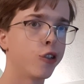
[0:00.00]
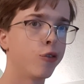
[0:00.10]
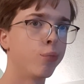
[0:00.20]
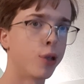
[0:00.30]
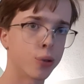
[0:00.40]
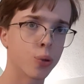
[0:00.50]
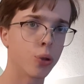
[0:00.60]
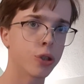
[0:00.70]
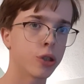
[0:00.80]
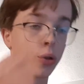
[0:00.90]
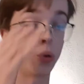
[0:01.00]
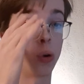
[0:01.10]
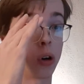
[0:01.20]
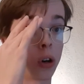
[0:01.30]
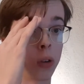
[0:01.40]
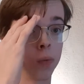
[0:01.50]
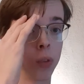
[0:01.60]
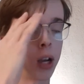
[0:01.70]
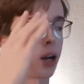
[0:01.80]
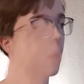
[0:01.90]
middle schoolers or
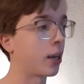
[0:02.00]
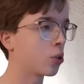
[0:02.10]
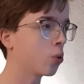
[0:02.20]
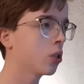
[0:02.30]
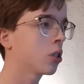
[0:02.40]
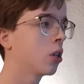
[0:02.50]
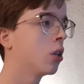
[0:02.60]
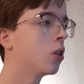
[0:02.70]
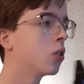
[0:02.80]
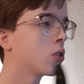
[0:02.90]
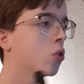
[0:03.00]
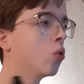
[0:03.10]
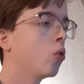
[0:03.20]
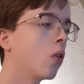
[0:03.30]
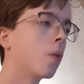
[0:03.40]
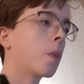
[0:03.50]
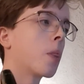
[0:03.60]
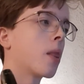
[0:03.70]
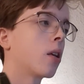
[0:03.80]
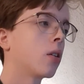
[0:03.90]
high schoolers. So
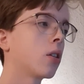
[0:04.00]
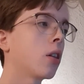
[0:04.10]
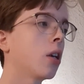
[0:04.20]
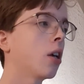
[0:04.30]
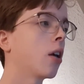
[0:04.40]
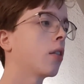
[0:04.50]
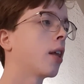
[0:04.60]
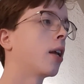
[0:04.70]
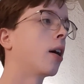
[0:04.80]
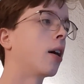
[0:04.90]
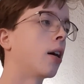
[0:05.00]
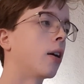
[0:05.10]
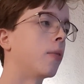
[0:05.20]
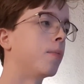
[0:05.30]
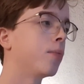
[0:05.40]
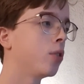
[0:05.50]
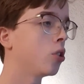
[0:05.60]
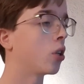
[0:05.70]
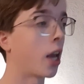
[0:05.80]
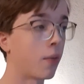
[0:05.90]
something that you
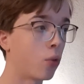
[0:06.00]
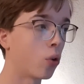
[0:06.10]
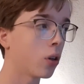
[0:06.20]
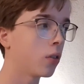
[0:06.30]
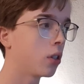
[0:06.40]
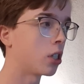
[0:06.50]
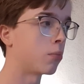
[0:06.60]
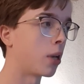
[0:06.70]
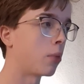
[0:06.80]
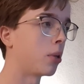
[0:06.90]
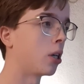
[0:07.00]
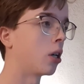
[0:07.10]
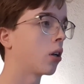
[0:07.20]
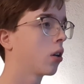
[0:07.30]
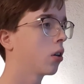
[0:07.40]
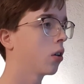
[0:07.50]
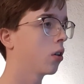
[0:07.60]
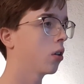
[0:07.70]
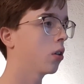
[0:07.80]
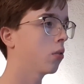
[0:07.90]
could aim for is maybe
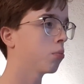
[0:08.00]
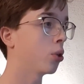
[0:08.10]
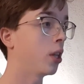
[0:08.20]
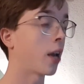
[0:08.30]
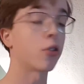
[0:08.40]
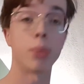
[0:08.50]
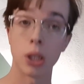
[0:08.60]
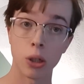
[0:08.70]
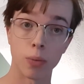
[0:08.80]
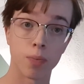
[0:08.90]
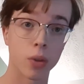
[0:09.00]
breathing after B2.